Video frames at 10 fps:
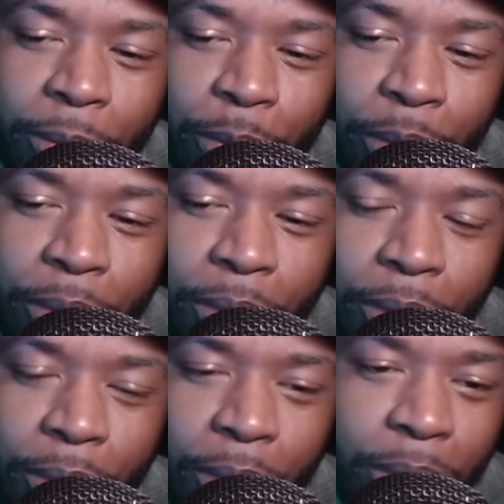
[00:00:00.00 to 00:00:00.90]
Okay,
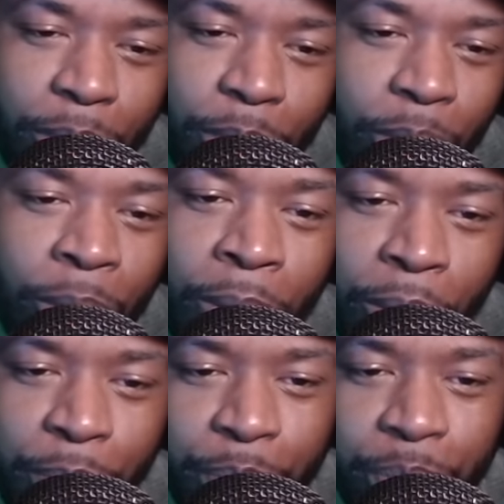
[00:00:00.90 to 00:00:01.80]
so let's
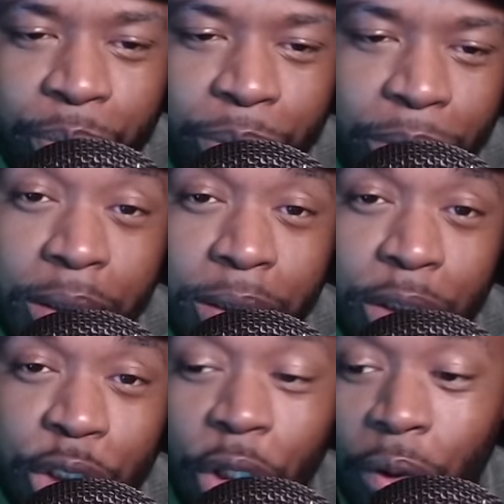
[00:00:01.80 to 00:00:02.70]
stop right there.
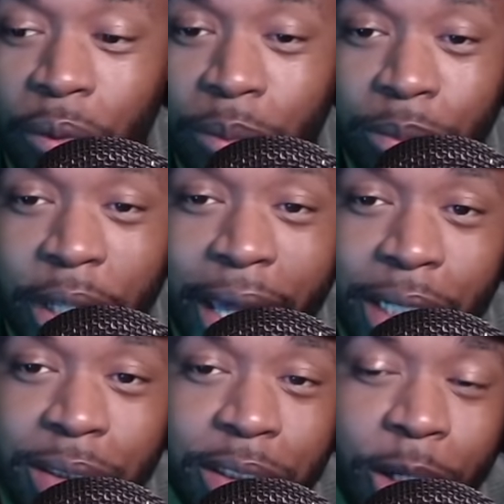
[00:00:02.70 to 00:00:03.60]
So,
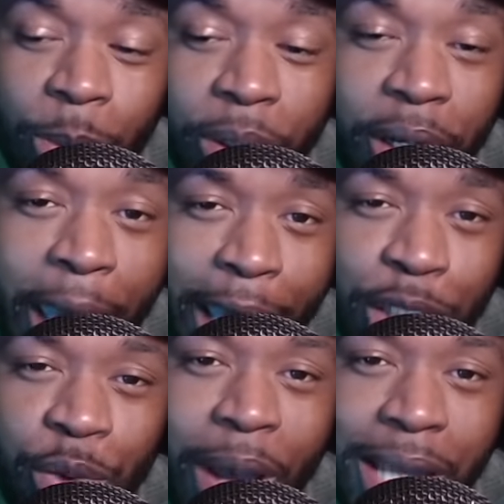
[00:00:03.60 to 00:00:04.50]
ladies and gentlemen,
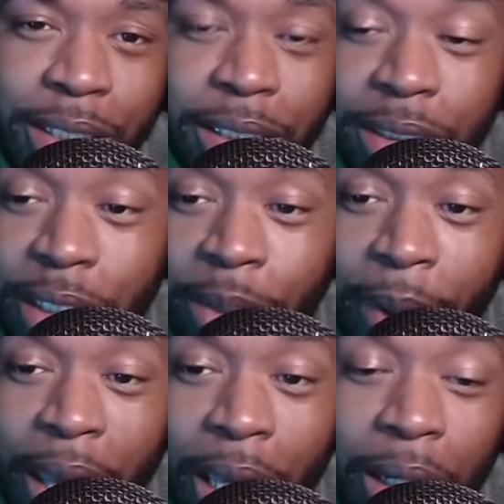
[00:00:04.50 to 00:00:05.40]
as you guys can see,
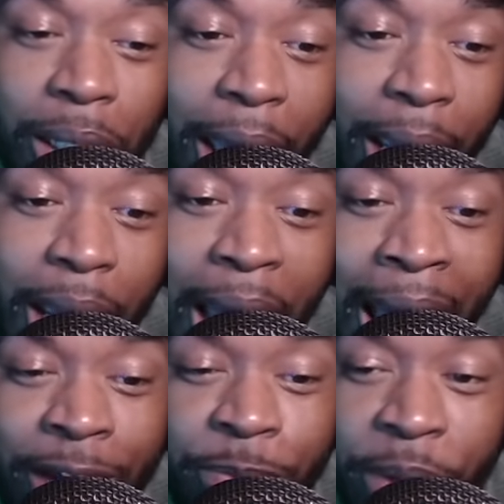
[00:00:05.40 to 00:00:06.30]
man,
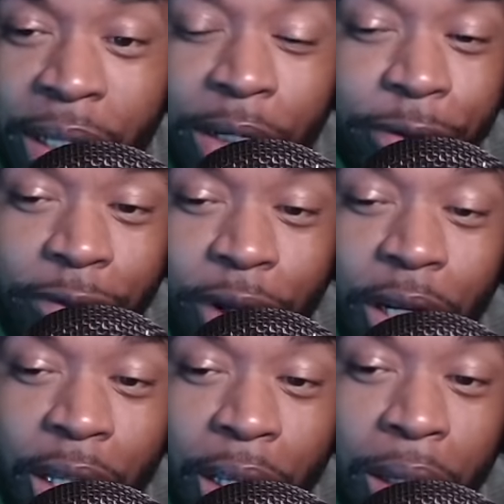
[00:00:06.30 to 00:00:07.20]
I've been
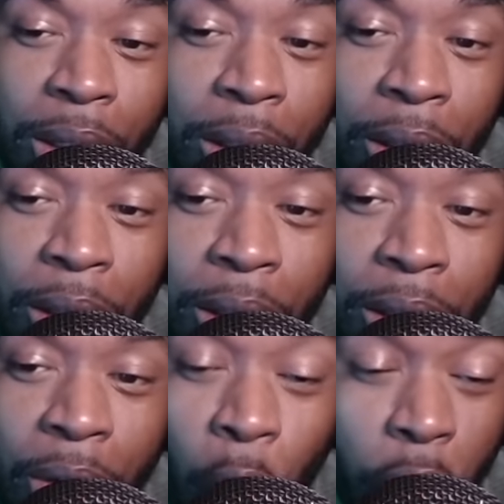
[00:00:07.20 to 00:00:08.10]
defending
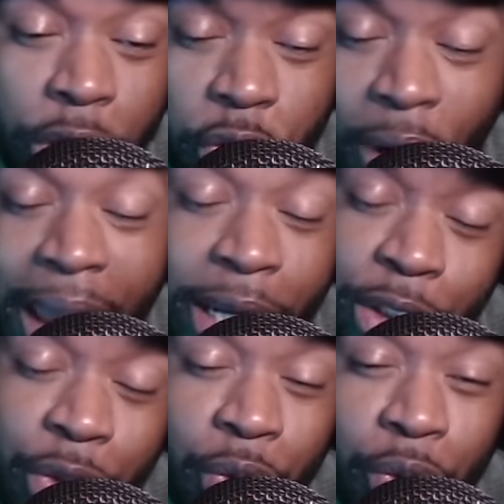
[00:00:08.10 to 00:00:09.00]
or trying
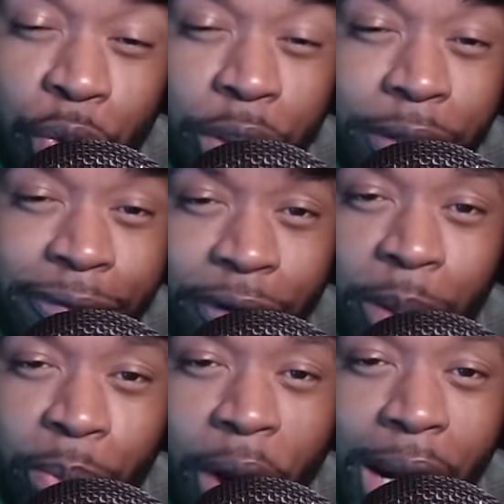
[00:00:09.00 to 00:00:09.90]
to
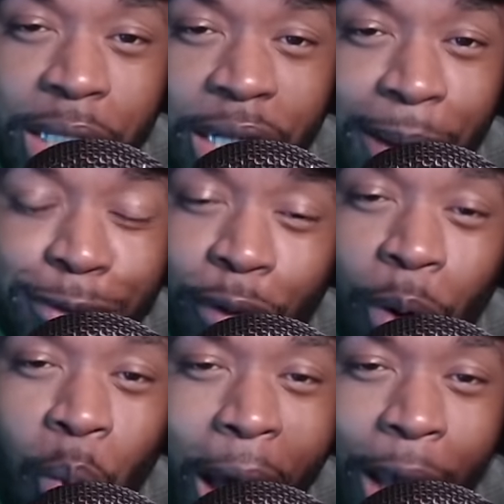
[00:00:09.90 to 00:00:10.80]
defend Bronny James for
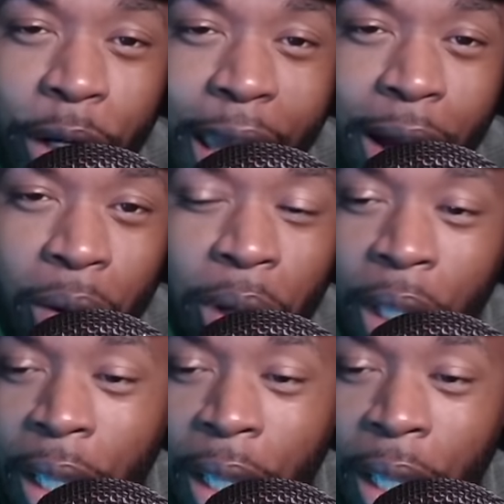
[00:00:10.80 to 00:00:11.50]
a while now.